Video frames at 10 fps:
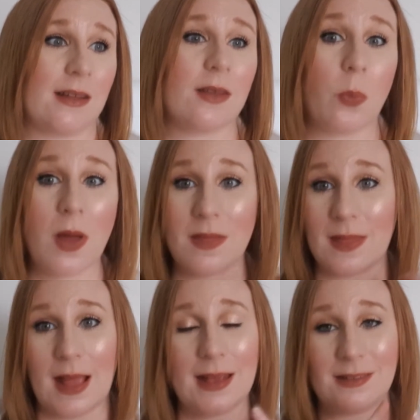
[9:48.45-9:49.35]
So whether
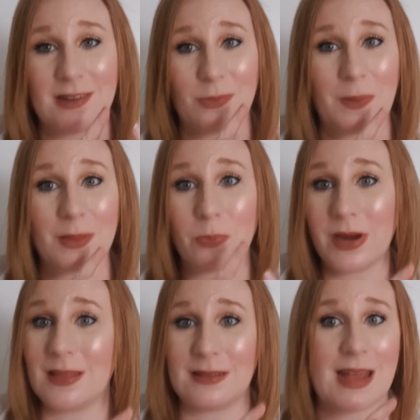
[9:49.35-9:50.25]
that has just been the
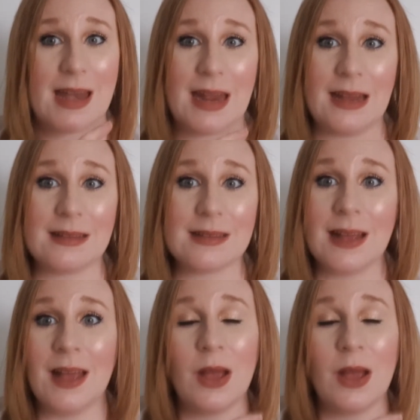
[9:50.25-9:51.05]
breathing techniques,